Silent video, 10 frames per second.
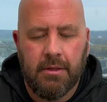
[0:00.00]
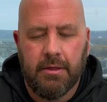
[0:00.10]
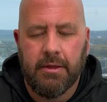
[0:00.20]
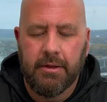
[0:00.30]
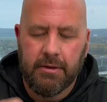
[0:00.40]

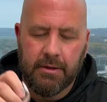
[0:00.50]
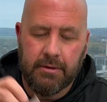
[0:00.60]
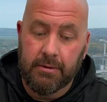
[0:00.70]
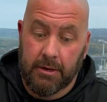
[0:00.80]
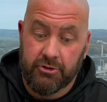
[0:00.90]
And
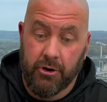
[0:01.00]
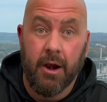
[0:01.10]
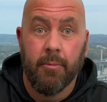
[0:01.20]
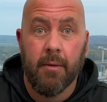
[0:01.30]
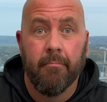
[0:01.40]
uh, I try to
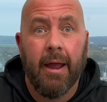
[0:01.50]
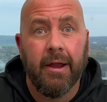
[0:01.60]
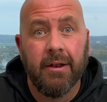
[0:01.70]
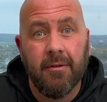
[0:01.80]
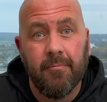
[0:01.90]
be a
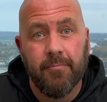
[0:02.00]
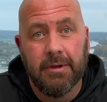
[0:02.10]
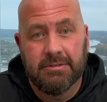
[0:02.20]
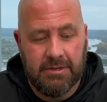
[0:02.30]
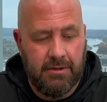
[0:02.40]
man,
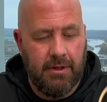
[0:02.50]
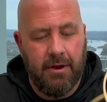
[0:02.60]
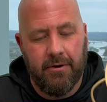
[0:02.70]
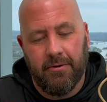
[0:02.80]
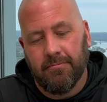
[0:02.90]
but uh, I
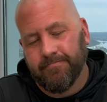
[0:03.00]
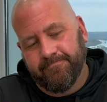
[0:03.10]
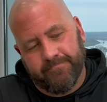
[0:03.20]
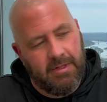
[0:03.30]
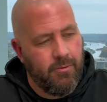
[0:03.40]
don't
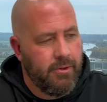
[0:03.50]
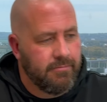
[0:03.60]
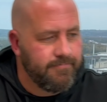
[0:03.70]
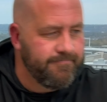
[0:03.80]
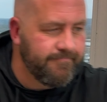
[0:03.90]
know.
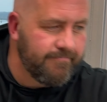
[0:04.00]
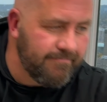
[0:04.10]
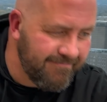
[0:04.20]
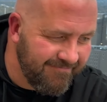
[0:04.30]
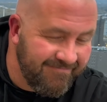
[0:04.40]

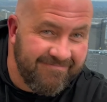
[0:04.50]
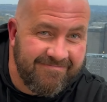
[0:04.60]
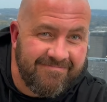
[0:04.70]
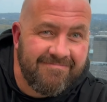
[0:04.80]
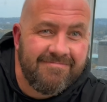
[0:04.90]
It's more
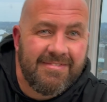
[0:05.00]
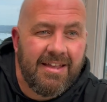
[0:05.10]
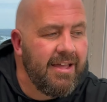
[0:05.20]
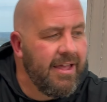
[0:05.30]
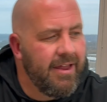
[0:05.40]
golden
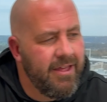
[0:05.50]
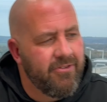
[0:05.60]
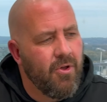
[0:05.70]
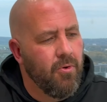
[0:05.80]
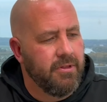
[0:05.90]
yellow. It is
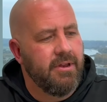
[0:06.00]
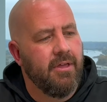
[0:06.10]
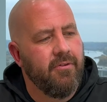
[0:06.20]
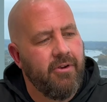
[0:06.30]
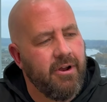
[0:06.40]
golden
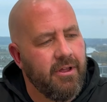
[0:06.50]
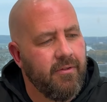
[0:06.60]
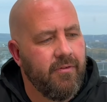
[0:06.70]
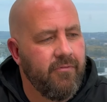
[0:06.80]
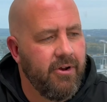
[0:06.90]
yellow. Very,
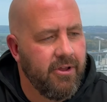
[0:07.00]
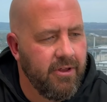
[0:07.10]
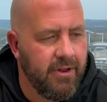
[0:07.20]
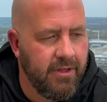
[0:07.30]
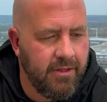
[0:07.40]
very
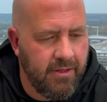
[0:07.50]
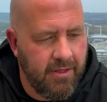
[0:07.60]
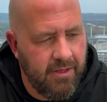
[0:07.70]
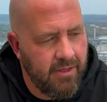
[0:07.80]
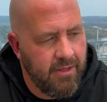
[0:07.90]
good
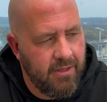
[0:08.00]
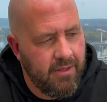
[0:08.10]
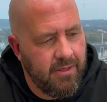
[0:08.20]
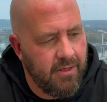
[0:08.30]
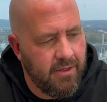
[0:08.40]

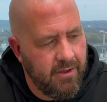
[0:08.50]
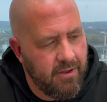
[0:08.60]
uh,